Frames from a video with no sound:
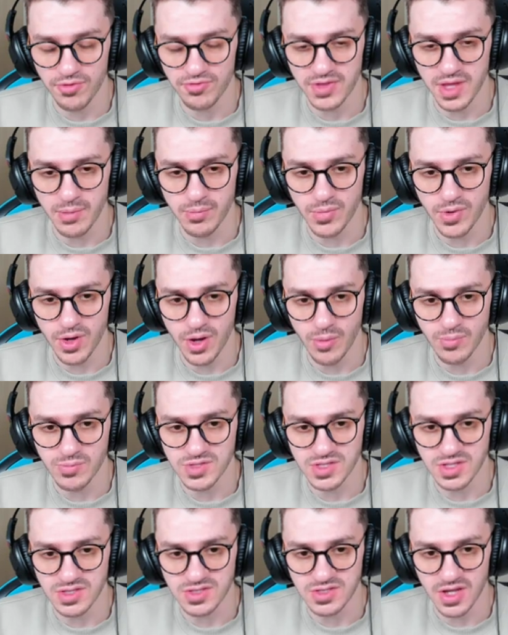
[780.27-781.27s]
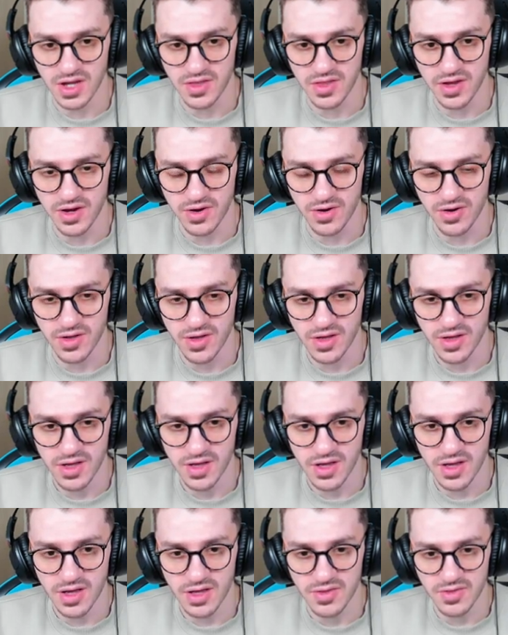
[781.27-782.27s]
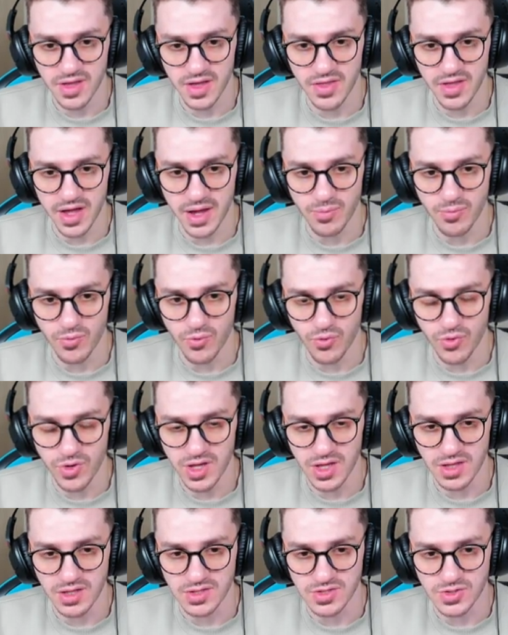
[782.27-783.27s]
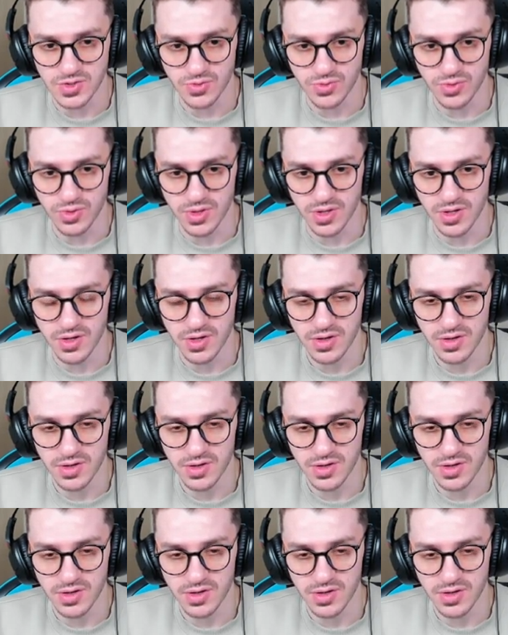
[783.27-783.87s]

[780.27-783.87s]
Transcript: of them comes inside here, then I am really screwed.